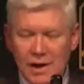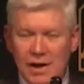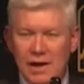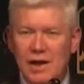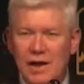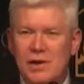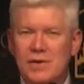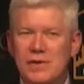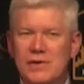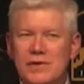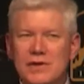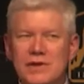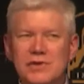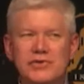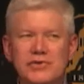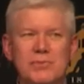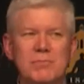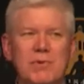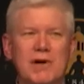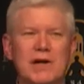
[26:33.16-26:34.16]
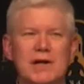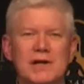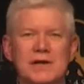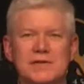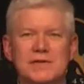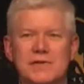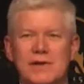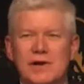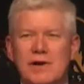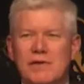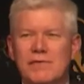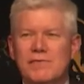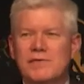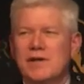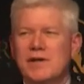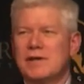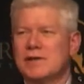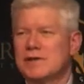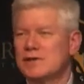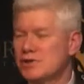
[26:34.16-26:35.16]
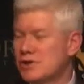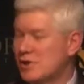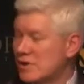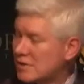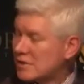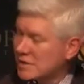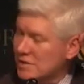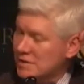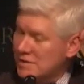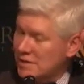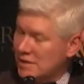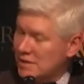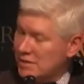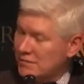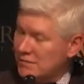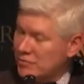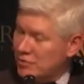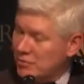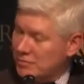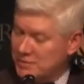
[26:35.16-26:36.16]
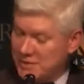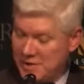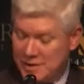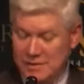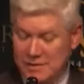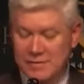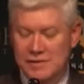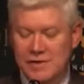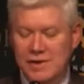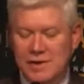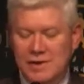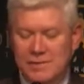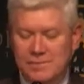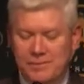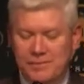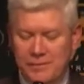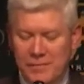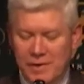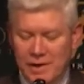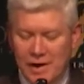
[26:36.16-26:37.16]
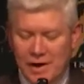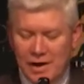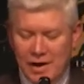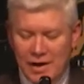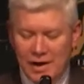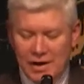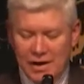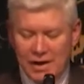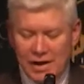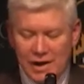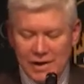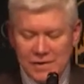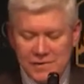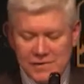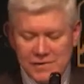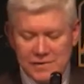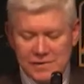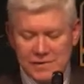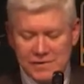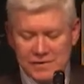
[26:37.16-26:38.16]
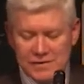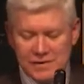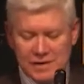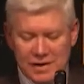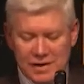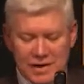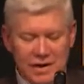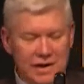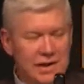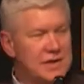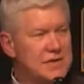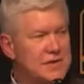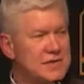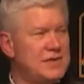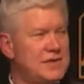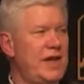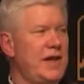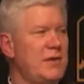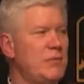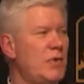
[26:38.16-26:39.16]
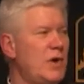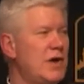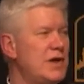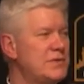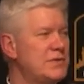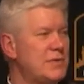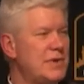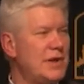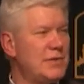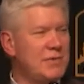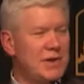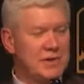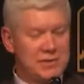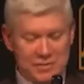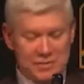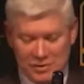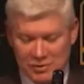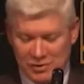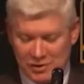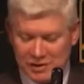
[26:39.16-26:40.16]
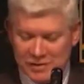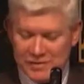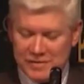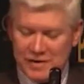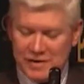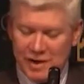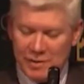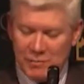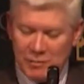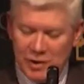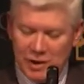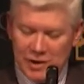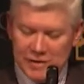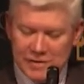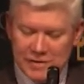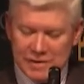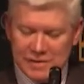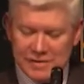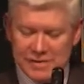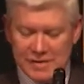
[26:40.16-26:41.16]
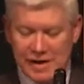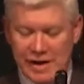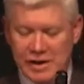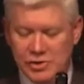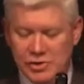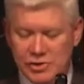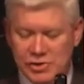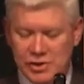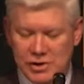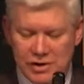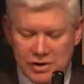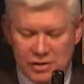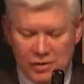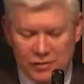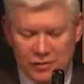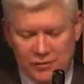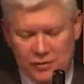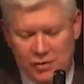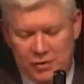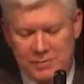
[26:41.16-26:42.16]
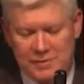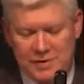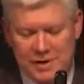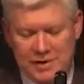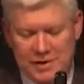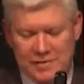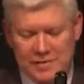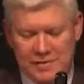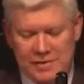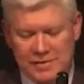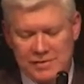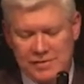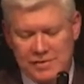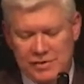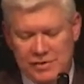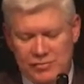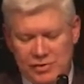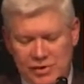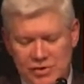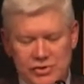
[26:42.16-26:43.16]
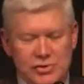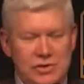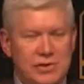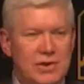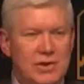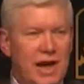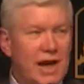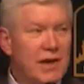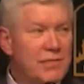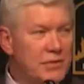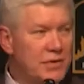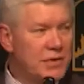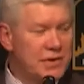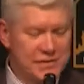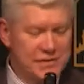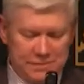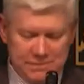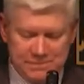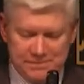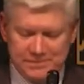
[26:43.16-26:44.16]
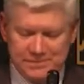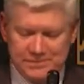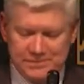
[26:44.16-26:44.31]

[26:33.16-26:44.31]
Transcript: Now, these remarks of Teilhard de Chardin and of Dobzhansky license a stepwise, what I'm now going to call a stepwise extension of Dobzhansky's original aphorism